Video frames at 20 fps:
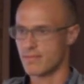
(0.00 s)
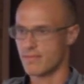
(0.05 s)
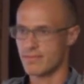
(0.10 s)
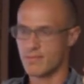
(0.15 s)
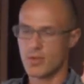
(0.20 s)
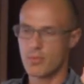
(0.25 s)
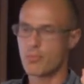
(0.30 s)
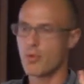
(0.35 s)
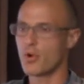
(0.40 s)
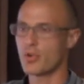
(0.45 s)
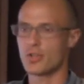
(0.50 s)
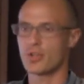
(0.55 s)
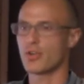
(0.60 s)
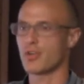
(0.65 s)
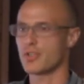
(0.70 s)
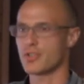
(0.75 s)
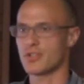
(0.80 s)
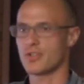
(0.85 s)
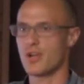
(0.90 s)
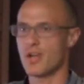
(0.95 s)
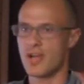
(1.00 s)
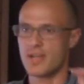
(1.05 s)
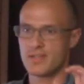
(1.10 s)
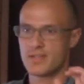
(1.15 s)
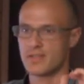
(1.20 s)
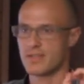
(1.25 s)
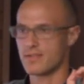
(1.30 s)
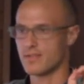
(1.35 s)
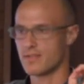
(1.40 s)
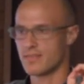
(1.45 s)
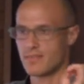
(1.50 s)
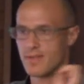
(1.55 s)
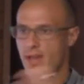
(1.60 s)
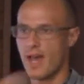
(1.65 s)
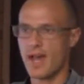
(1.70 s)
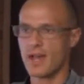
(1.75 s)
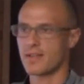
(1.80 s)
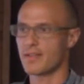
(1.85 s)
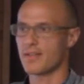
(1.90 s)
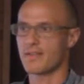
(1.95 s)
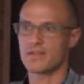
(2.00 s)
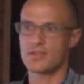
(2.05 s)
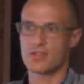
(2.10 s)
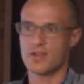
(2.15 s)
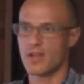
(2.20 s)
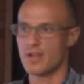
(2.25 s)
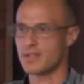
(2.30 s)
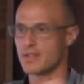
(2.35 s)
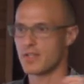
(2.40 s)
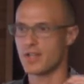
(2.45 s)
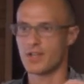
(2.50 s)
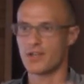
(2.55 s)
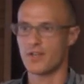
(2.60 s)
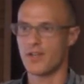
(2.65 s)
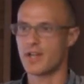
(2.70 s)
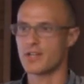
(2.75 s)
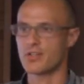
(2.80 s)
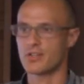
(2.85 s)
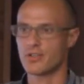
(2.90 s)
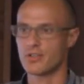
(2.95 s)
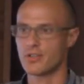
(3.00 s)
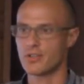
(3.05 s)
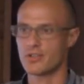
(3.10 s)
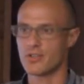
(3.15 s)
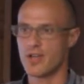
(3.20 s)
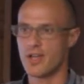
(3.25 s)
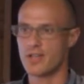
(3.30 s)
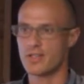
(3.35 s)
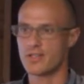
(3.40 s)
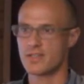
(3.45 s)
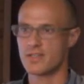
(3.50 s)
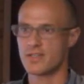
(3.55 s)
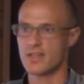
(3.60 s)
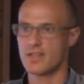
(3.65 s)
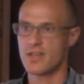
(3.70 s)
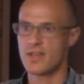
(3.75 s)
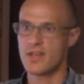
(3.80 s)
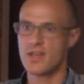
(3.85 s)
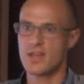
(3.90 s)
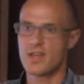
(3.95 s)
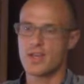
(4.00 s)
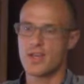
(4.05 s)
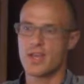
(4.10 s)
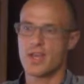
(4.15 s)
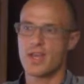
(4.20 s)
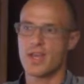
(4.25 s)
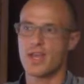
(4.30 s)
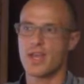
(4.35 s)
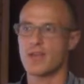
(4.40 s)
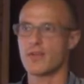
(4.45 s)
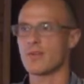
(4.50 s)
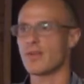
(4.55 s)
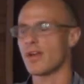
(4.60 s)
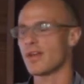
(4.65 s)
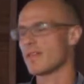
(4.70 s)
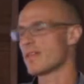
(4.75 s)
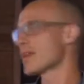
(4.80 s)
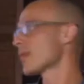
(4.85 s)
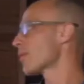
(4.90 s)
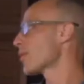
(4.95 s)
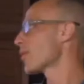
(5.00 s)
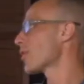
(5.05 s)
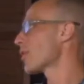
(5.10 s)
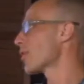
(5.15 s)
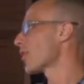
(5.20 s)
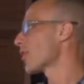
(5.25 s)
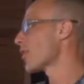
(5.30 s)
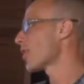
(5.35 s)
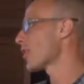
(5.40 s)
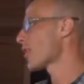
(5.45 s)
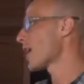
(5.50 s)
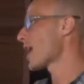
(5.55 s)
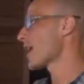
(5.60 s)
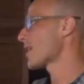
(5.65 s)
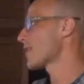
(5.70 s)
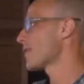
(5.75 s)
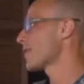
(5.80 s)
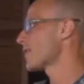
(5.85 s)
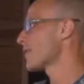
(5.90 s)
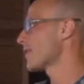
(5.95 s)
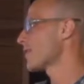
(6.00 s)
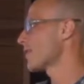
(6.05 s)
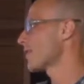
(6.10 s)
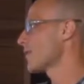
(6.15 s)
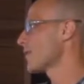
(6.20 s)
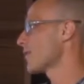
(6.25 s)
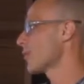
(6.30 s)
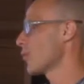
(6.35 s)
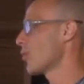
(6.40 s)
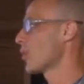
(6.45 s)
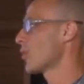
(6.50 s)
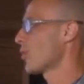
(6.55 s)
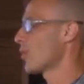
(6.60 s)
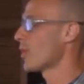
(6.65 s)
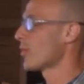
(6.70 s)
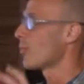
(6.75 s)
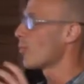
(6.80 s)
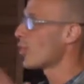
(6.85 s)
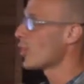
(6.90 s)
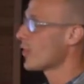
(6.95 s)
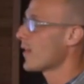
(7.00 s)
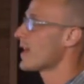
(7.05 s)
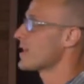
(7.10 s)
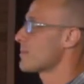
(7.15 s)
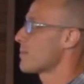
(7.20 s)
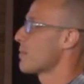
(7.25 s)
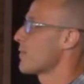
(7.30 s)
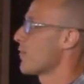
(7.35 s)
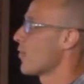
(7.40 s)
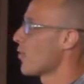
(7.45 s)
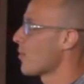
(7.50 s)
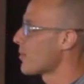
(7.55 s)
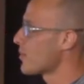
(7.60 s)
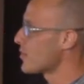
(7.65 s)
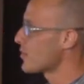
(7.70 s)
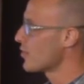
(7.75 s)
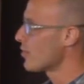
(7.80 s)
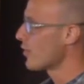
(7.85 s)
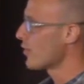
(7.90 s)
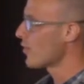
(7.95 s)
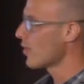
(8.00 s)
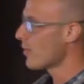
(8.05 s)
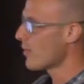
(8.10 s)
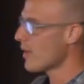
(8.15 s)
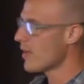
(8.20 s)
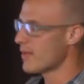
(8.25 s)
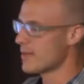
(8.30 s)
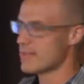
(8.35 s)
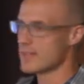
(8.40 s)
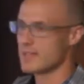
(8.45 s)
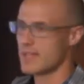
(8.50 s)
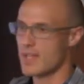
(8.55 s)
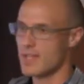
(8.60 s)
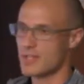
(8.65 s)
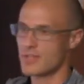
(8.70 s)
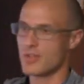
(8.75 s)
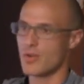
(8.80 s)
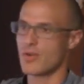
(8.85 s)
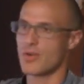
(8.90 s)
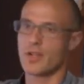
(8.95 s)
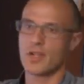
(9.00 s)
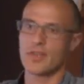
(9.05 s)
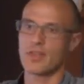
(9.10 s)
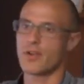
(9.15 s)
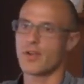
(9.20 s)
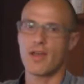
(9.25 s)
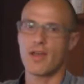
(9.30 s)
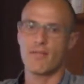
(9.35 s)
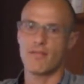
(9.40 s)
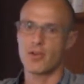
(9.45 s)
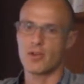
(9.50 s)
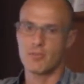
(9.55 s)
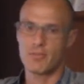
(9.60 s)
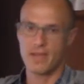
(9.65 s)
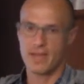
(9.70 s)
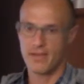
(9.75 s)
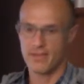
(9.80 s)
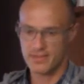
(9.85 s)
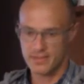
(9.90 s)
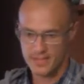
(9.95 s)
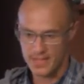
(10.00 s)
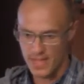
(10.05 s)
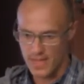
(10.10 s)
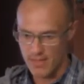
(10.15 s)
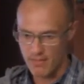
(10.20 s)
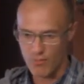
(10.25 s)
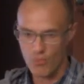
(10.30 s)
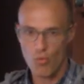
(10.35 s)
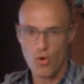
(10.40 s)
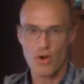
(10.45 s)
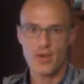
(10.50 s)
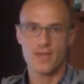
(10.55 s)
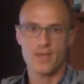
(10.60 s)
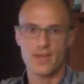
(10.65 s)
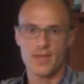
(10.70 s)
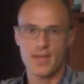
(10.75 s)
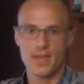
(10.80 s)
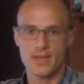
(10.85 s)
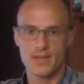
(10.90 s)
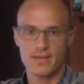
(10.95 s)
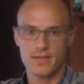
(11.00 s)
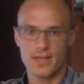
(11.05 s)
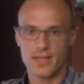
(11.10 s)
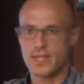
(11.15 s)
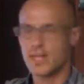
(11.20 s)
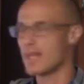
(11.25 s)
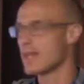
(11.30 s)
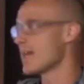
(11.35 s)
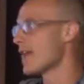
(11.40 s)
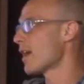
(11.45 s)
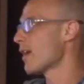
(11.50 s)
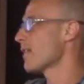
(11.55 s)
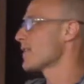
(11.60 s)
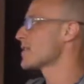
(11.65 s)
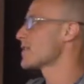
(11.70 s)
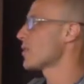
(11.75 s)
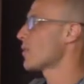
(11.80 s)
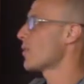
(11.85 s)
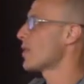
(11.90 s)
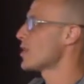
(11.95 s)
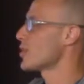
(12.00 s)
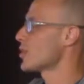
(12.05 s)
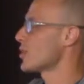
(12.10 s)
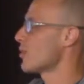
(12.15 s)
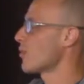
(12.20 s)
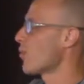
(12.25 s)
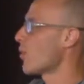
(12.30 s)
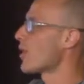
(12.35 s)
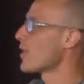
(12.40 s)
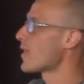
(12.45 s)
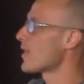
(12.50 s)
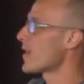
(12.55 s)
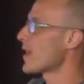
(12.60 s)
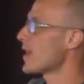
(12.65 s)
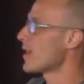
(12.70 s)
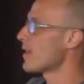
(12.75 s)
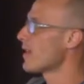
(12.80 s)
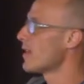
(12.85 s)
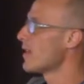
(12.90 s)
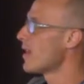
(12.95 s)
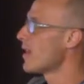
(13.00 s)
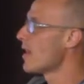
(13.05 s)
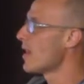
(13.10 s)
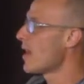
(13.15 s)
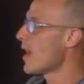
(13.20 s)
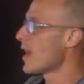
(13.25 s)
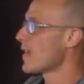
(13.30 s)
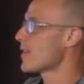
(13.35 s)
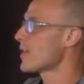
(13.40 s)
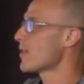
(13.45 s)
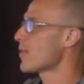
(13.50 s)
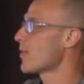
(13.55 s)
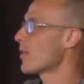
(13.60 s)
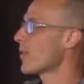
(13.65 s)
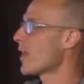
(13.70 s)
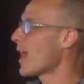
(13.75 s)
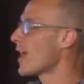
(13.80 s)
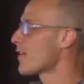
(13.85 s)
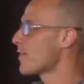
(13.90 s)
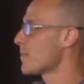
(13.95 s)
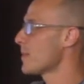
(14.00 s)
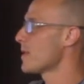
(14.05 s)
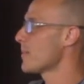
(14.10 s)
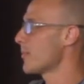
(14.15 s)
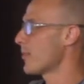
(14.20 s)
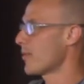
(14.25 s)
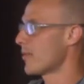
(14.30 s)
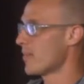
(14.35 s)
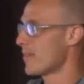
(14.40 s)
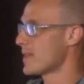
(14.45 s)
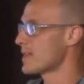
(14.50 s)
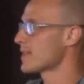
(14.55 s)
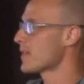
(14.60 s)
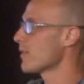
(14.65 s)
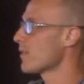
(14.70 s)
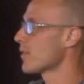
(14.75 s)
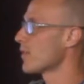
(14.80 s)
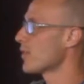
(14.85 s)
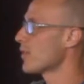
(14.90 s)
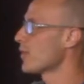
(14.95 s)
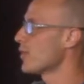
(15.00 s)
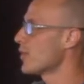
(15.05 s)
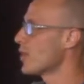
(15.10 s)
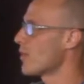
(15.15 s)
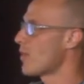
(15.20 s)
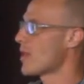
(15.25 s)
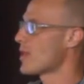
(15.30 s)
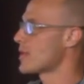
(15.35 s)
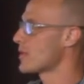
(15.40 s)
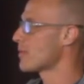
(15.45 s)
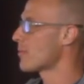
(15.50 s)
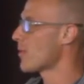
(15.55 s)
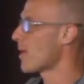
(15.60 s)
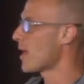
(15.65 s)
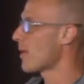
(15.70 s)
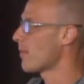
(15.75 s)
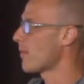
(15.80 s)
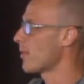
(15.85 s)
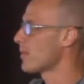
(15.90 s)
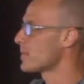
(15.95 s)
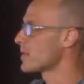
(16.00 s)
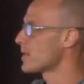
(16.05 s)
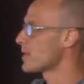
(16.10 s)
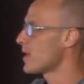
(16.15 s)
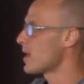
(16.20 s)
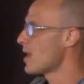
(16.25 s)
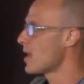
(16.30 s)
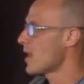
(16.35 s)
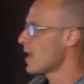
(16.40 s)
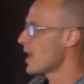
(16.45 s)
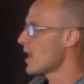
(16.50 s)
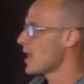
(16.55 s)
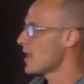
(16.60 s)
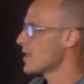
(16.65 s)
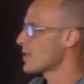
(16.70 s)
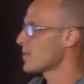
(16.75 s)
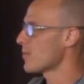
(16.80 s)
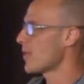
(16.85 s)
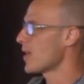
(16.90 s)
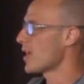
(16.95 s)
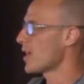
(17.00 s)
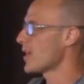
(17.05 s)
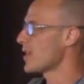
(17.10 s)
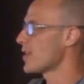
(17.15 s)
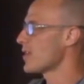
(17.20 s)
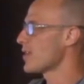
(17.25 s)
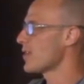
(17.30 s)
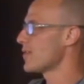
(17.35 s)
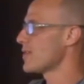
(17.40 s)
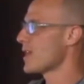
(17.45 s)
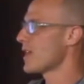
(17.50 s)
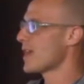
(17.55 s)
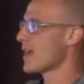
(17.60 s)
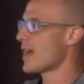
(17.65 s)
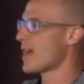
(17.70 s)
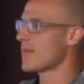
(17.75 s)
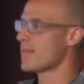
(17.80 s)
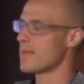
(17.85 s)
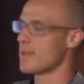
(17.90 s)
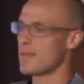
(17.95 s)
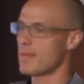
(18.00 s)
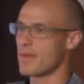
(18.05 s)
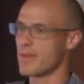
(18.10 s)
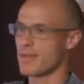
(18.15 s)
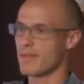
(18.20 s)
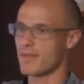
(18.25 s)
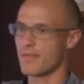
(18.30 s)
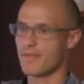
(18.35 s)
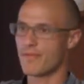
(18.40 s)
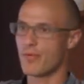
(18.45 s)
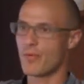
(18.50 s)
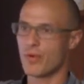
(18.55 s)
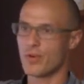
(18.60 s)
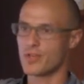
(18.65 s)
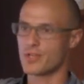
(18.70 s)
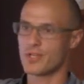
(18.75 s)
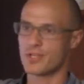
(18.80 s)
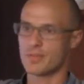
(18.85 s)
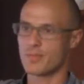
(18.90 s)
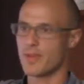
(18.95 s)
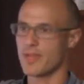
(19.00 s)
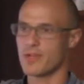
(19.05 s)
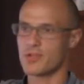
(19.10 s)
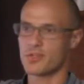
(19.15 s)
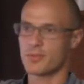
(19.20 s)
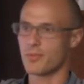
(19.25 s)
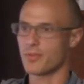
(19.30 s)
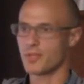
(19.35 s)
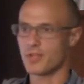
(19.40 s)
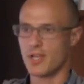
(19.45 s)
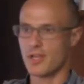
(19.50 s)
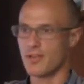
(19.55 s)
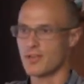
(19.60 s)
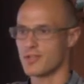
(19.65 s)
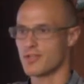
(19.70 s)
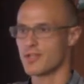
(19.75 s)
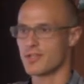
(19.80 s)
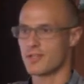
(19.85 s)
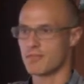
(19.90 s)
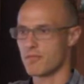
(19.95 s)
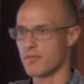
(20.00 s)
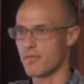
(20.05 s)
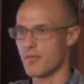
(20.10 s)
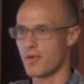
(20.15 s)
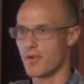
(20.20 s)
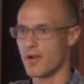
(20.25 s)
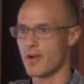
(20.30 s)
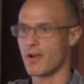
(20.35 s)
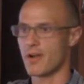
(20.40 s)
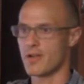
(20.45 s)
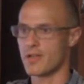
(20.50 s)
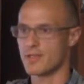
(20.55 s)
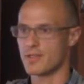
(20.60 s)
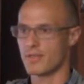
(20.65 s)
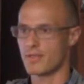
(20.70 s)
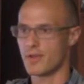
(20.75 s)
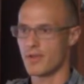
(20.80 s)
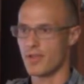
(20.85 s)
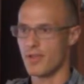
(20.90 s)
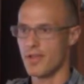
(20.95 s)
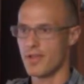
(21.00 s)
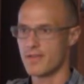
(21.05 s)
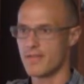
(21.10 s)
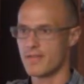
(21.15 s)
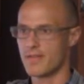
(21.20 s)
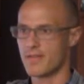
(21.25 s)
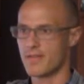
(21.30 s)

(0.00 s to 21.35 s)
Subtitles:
emotional stress, cognitive stress, psychological stress. And I think where a lot of what world-class performers do really well is they zone in. They're very balanced. They have one thing, and they nail this equation of one thing. I think where a lot of people, myself included, run into problems is when you take on maybe 4 just manageable challenges in 4 areas of your life,